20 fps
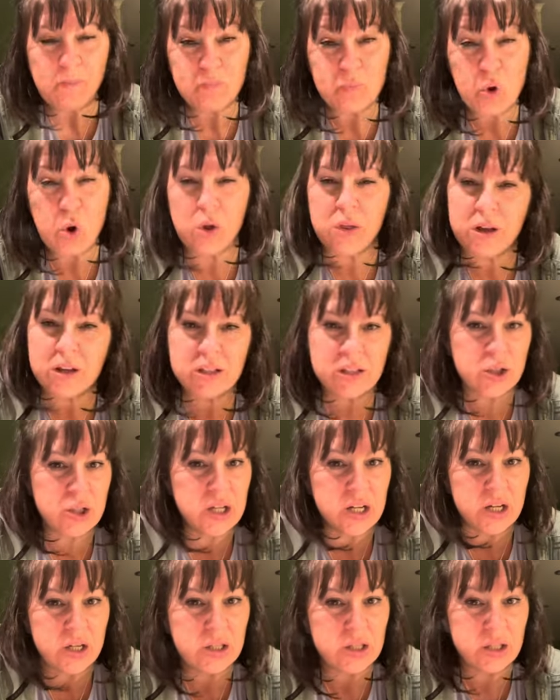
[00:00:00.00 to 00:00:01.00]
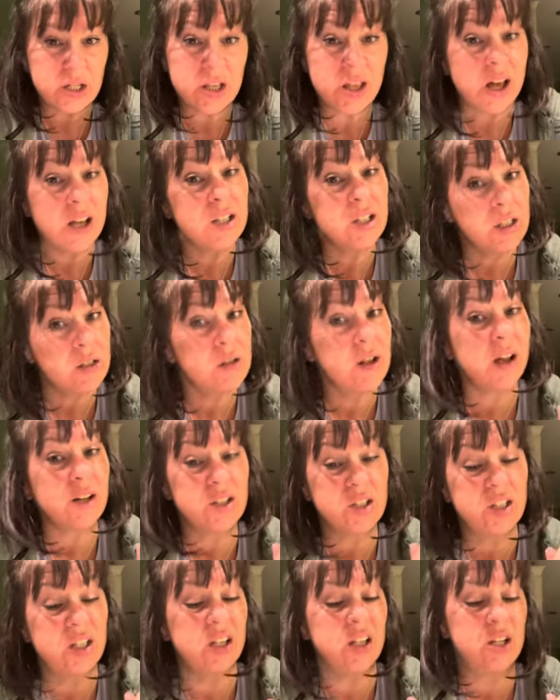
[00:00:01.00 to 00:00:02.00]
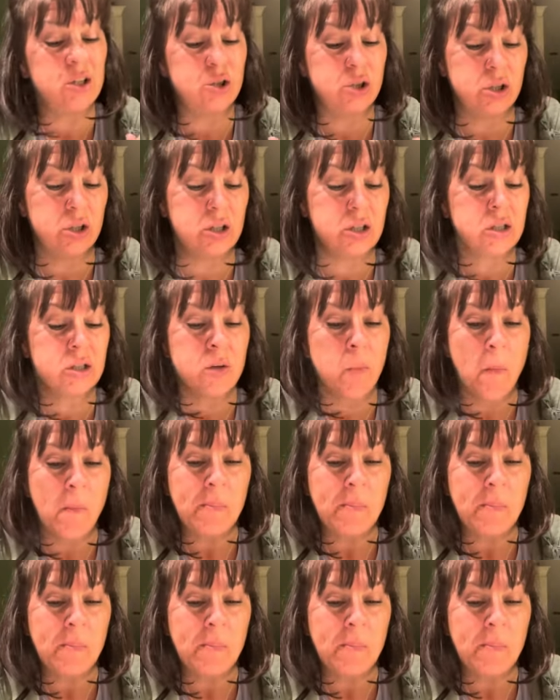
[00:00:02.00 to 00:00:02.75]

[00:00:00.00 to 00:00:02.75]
Oh, that's tasty. That's delicious.